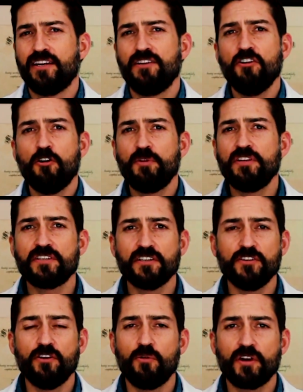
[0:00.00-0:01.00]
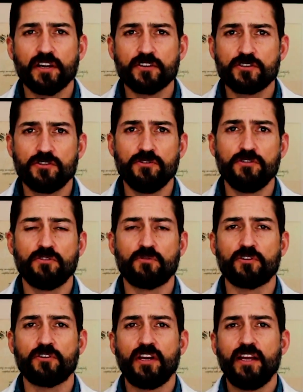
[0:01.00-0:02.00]
nobody's gonna know what kind of student you
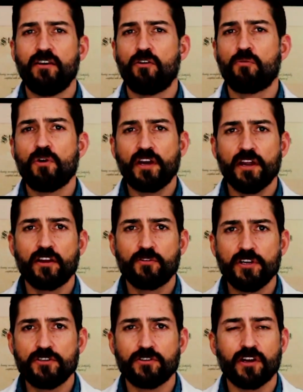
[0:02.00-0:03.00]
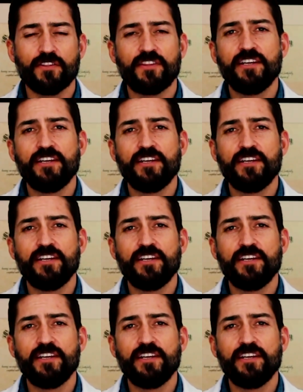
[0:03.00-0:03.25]
were or what kind of grades you got.